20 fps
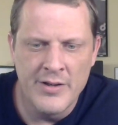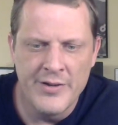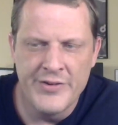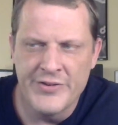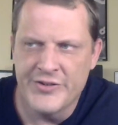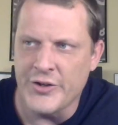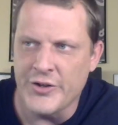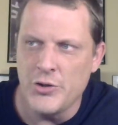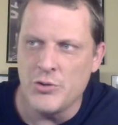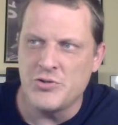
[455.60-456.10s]

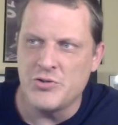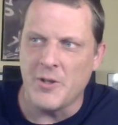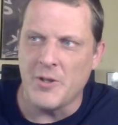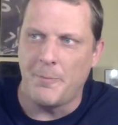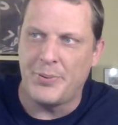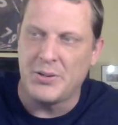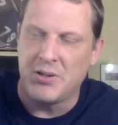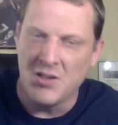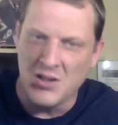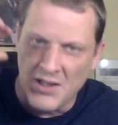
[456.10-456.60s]
So you
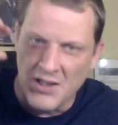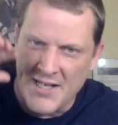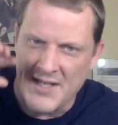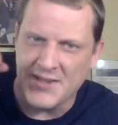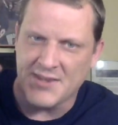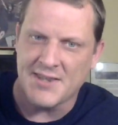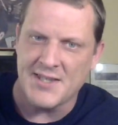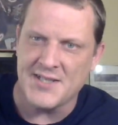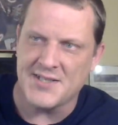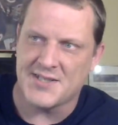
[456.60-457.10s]

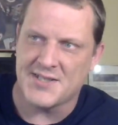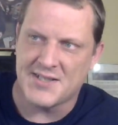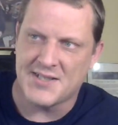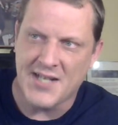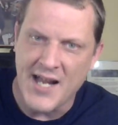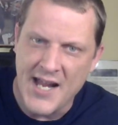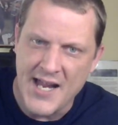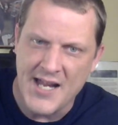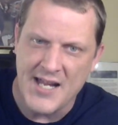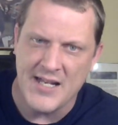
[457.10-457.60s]
deplete this
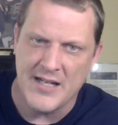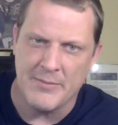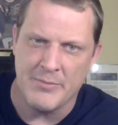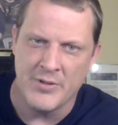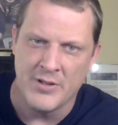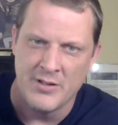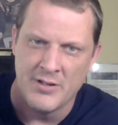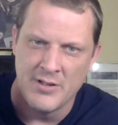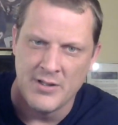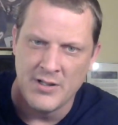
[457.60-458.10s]

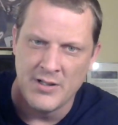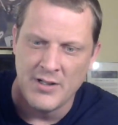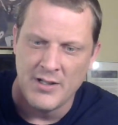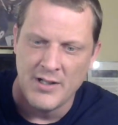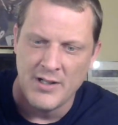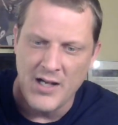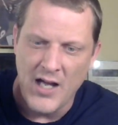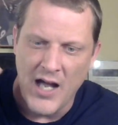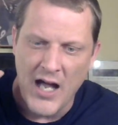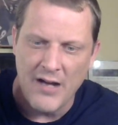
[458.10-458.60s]
team
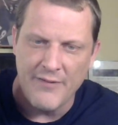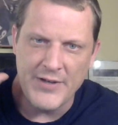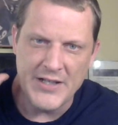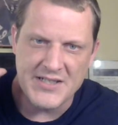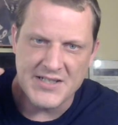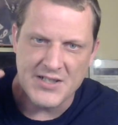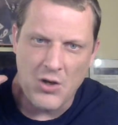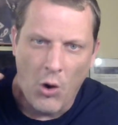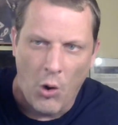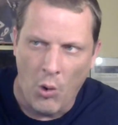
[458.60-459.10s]
of
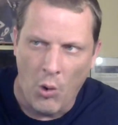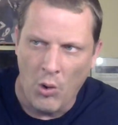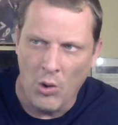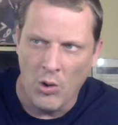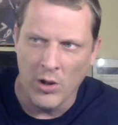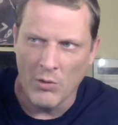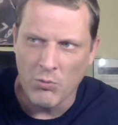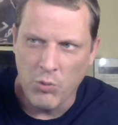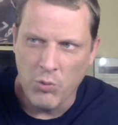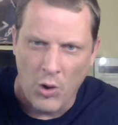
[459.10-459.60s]
its
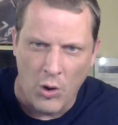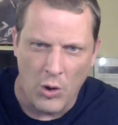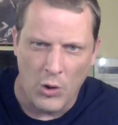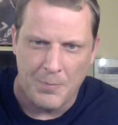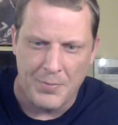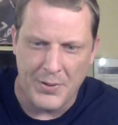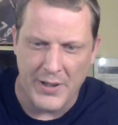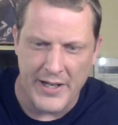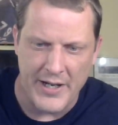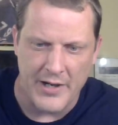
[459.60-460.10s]
core role
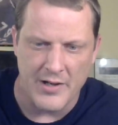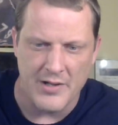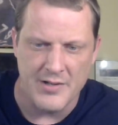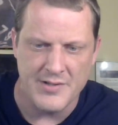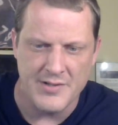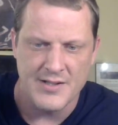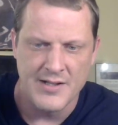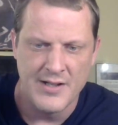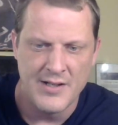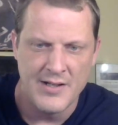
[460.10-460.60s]

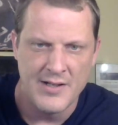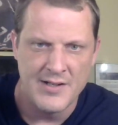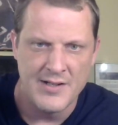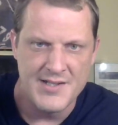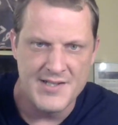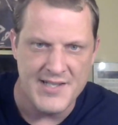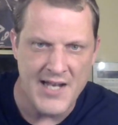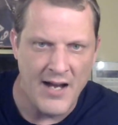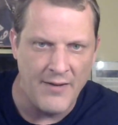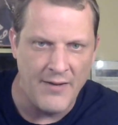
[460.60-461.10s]
players,
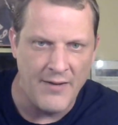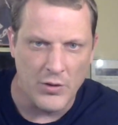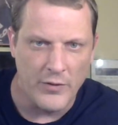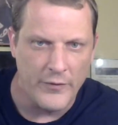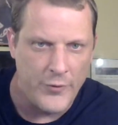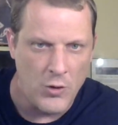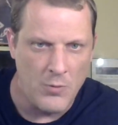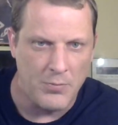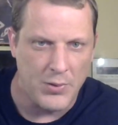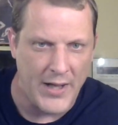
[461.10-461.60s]
several of
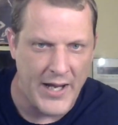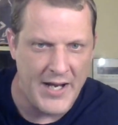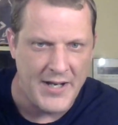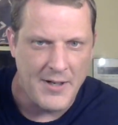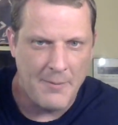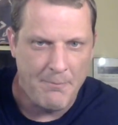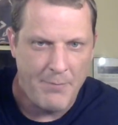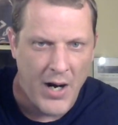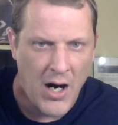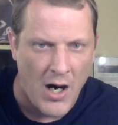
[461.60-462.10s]
whom played
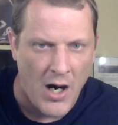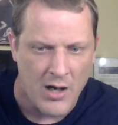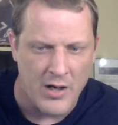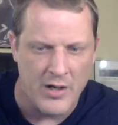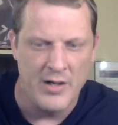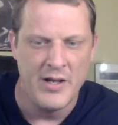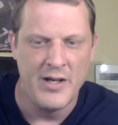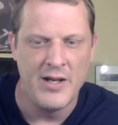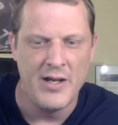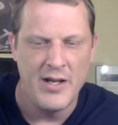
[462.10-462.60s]
a
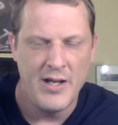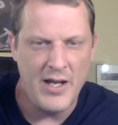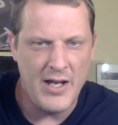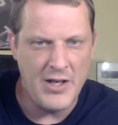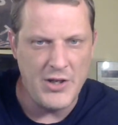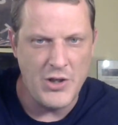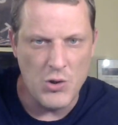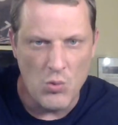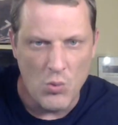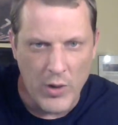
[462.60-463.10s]
part
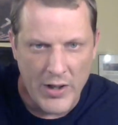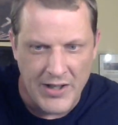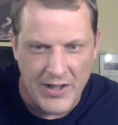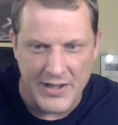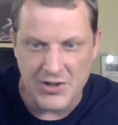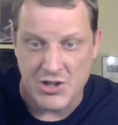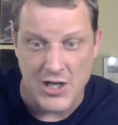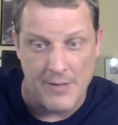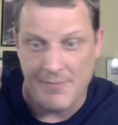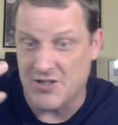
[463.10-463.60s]
in you
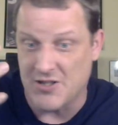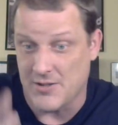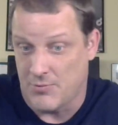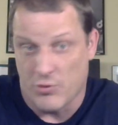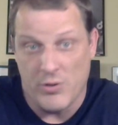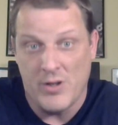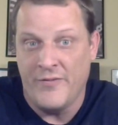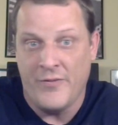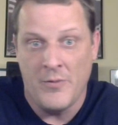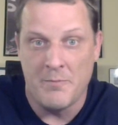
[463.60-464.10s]
winning a championship
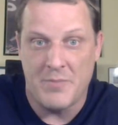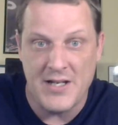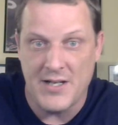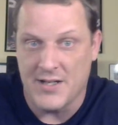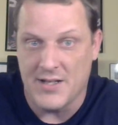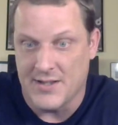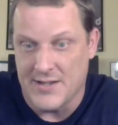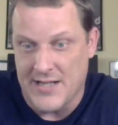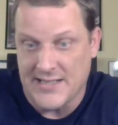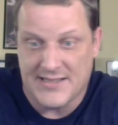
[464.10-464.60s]
or even
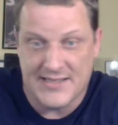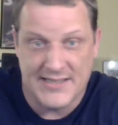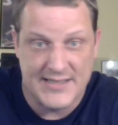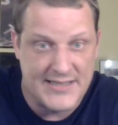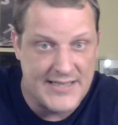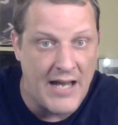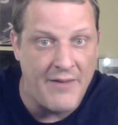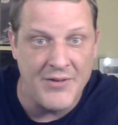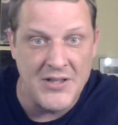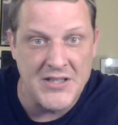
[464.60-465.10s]
being in that
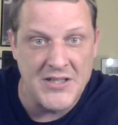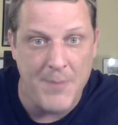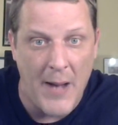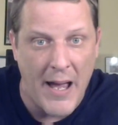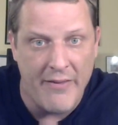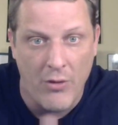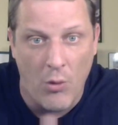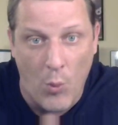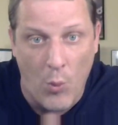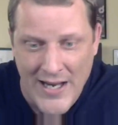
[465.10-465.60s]
seventh
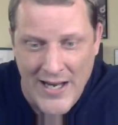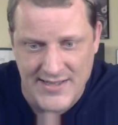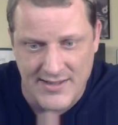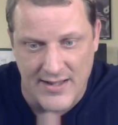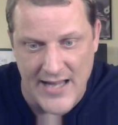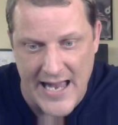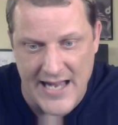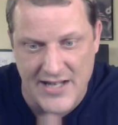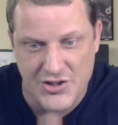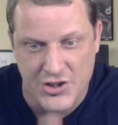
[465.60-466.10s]
spot in the West
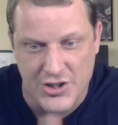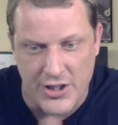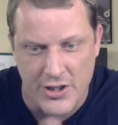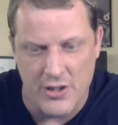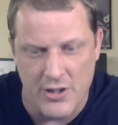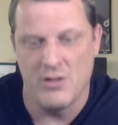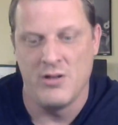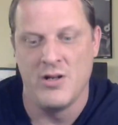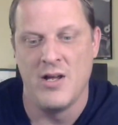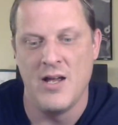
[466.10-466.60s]
last
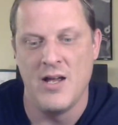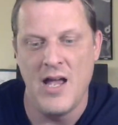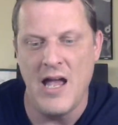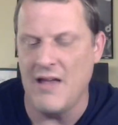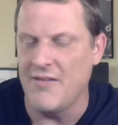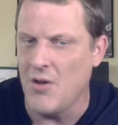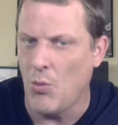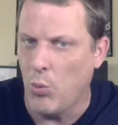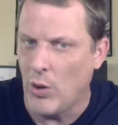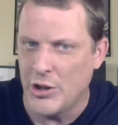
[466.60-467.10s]
year.
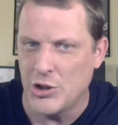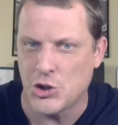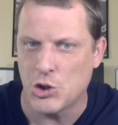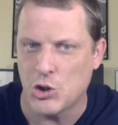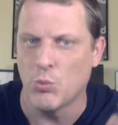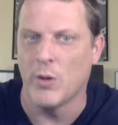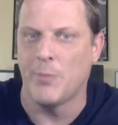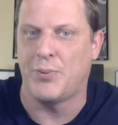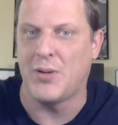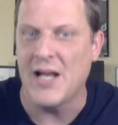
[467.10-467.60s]
And then what did
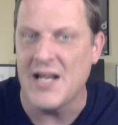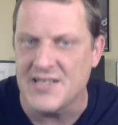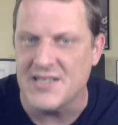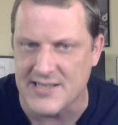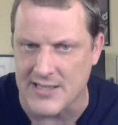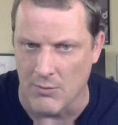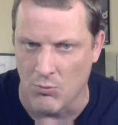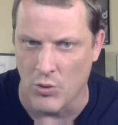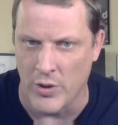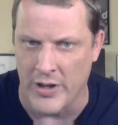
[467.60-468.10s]
you replace
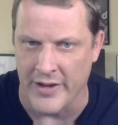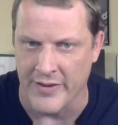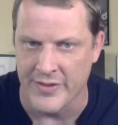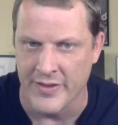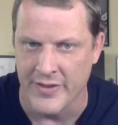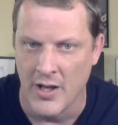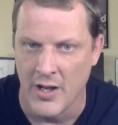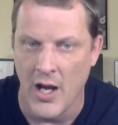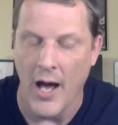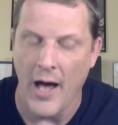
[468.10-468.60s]
them with?
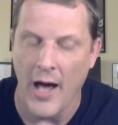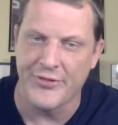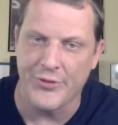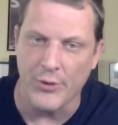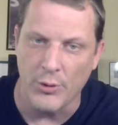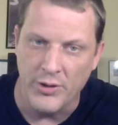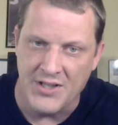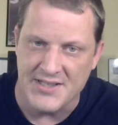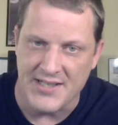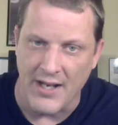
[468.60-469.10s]
A
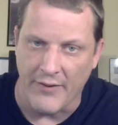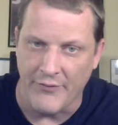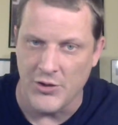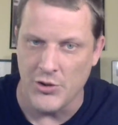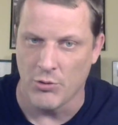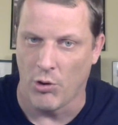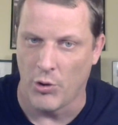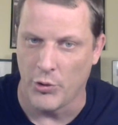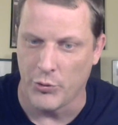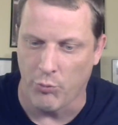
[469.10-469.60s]

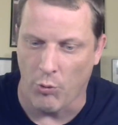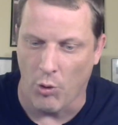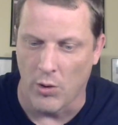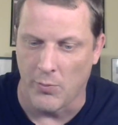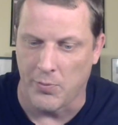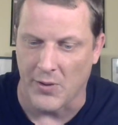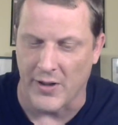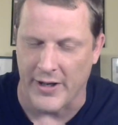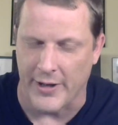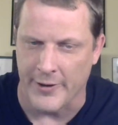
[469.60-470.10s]
37-year-old
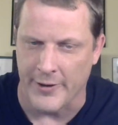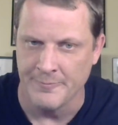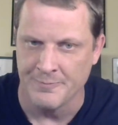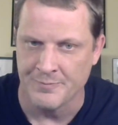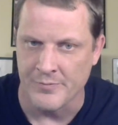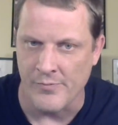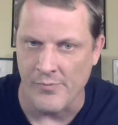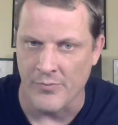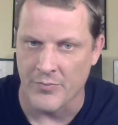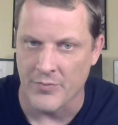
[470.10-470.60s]
role player
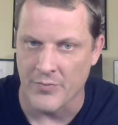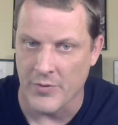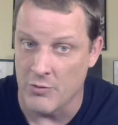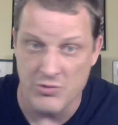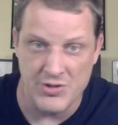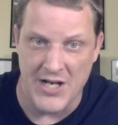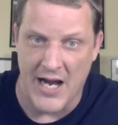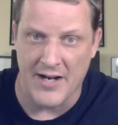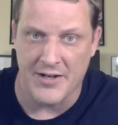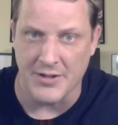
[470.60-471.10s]

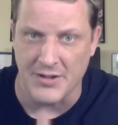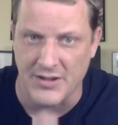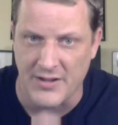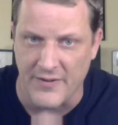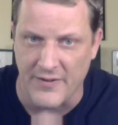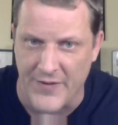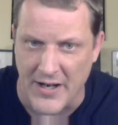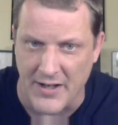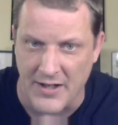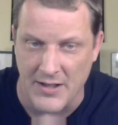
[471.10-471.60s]
who's not going to
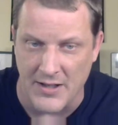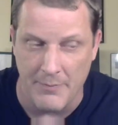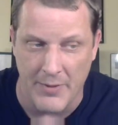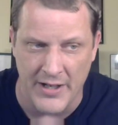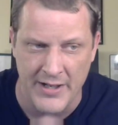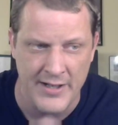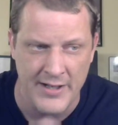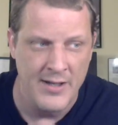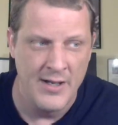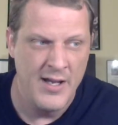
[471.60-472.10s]
defend
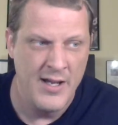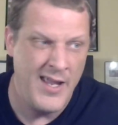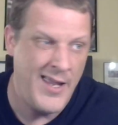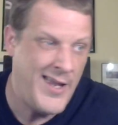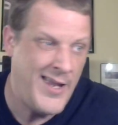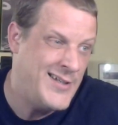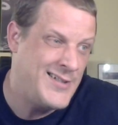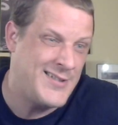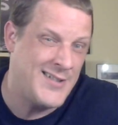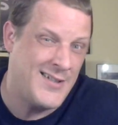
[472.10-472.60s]
anybody
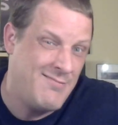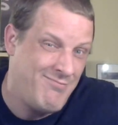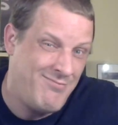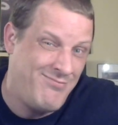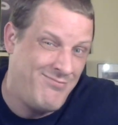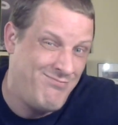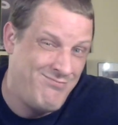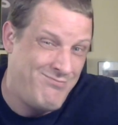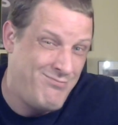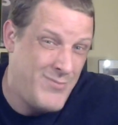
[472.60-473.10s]
and is a
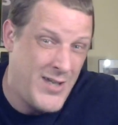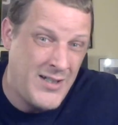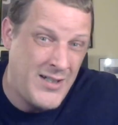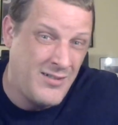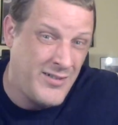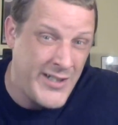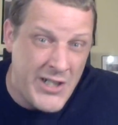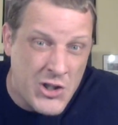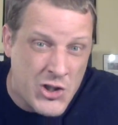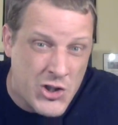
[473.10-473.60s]

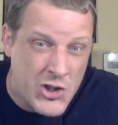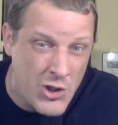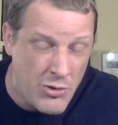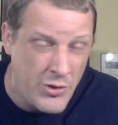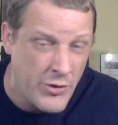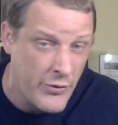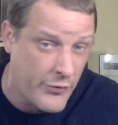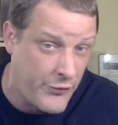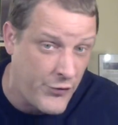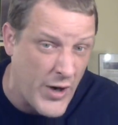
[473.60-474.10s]
middling
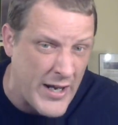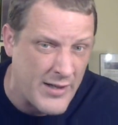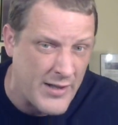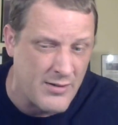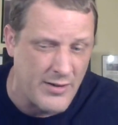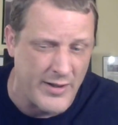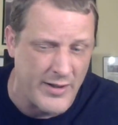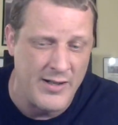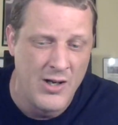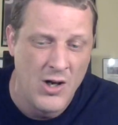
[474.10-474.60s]
shooter,
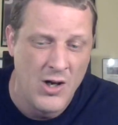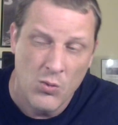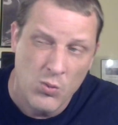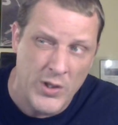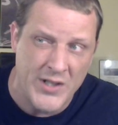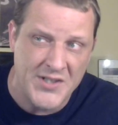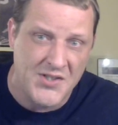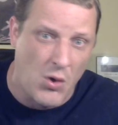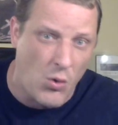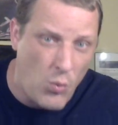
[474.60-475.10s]
frankly.
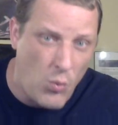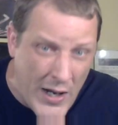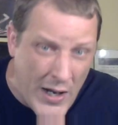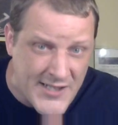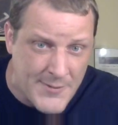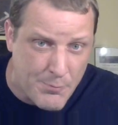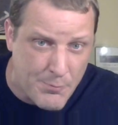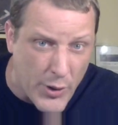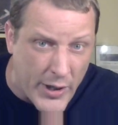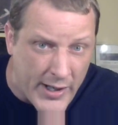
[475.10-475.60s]
Russell
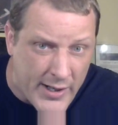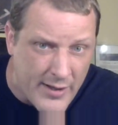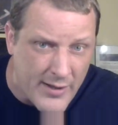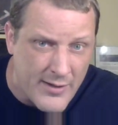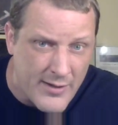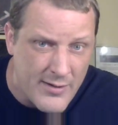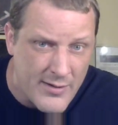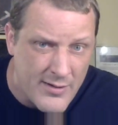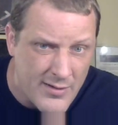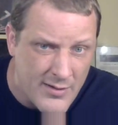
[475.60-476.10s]
Westbrook.
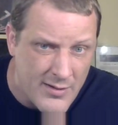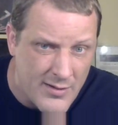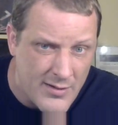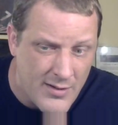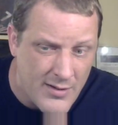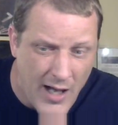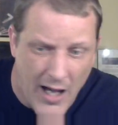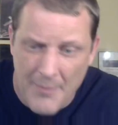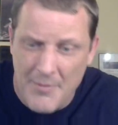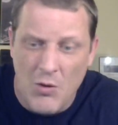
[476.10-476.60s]

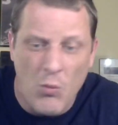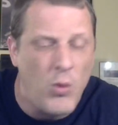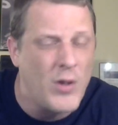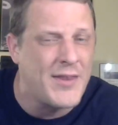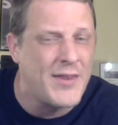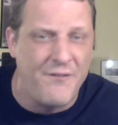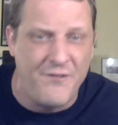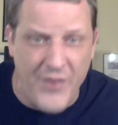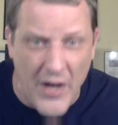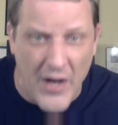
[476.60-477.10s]
I mean,
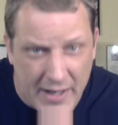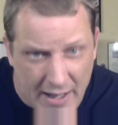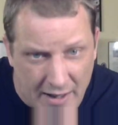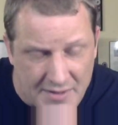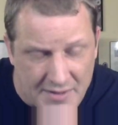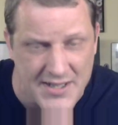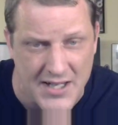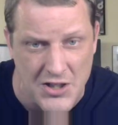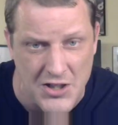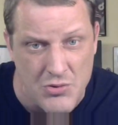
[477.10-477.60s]
what the fuck
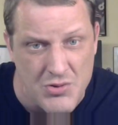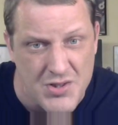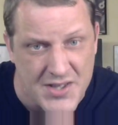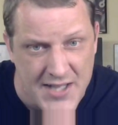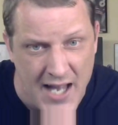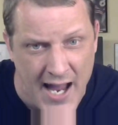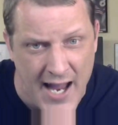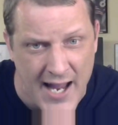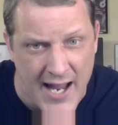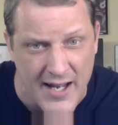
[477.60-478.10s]
else can you
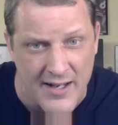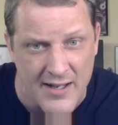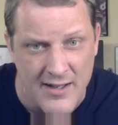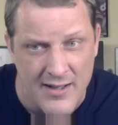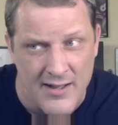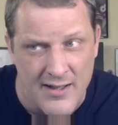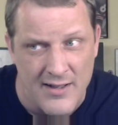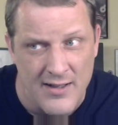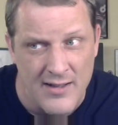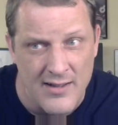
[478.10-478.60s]
say?
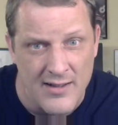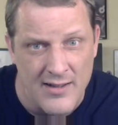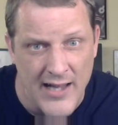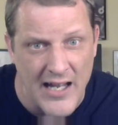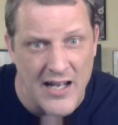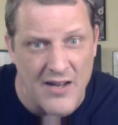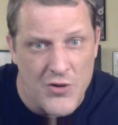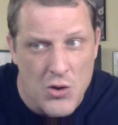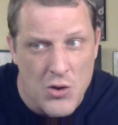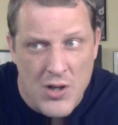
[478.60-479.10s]

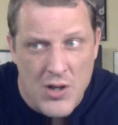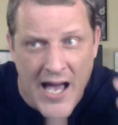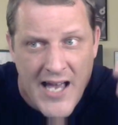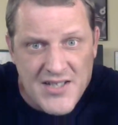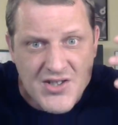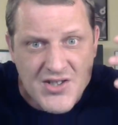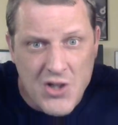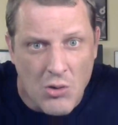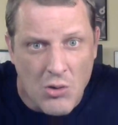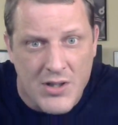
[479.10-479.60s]
Like, if you
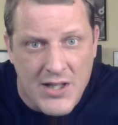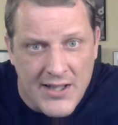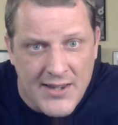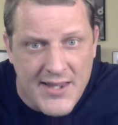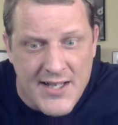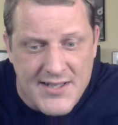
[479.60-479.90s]
guys don't get